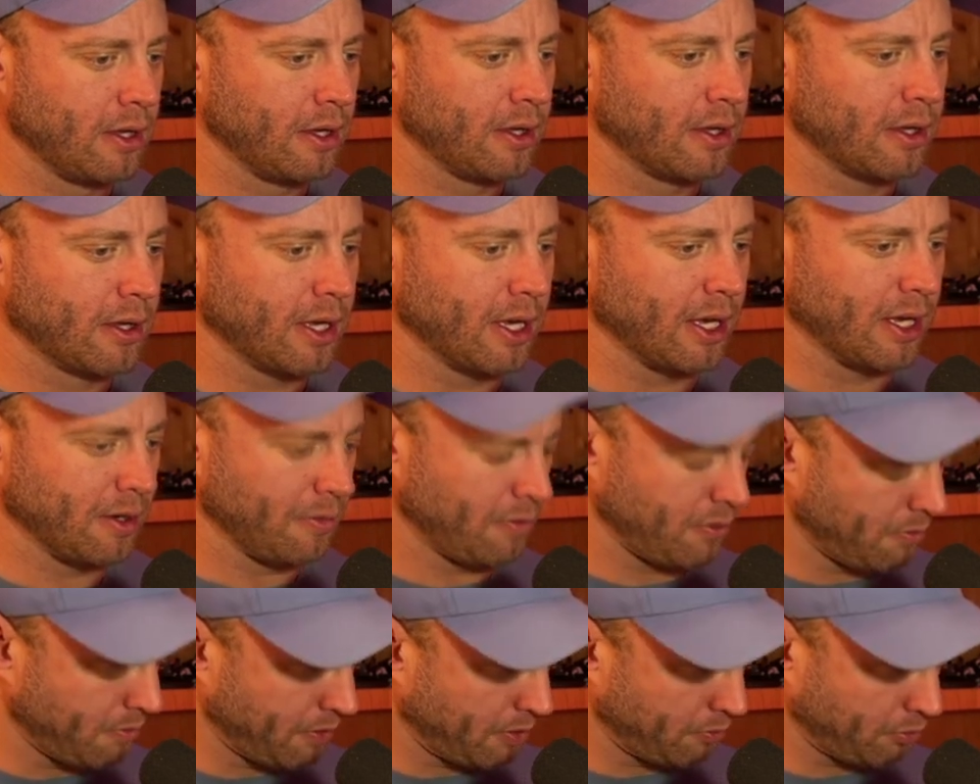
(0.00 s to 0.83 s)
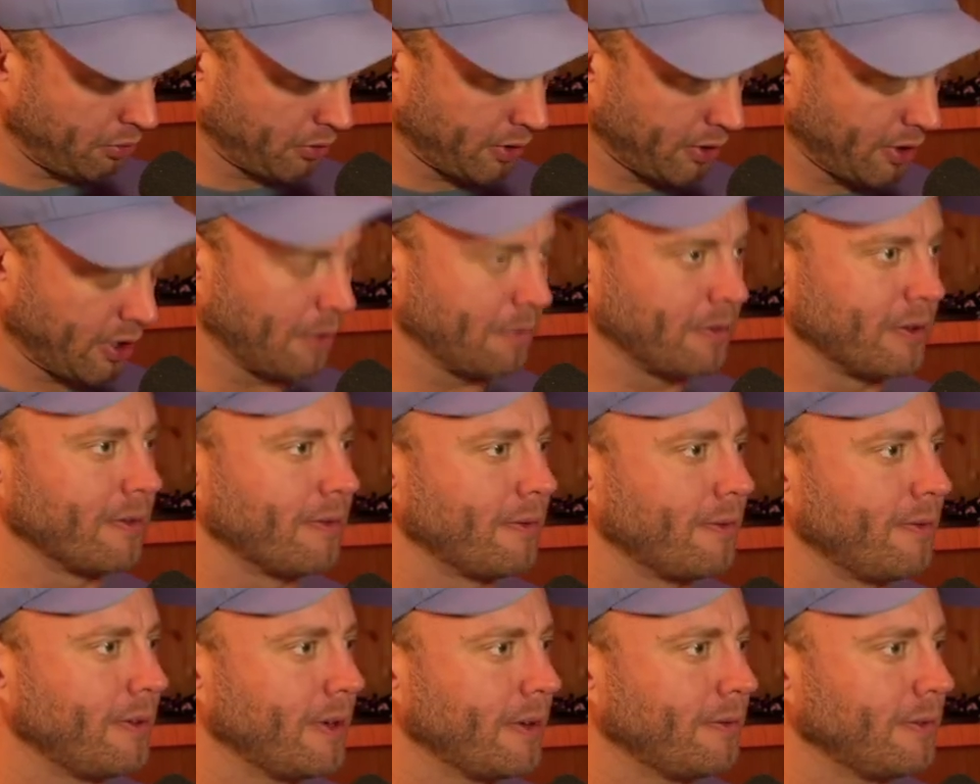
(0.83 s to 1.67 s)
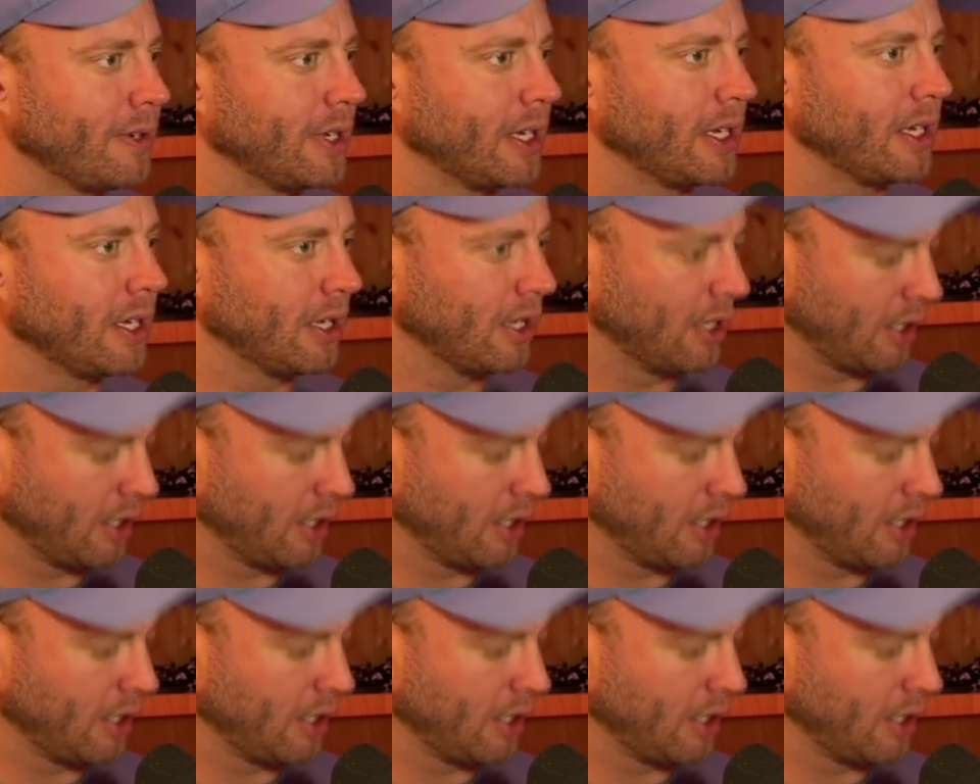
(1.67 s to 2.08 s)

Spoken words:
Okay, I'm going to put my blur up to 50.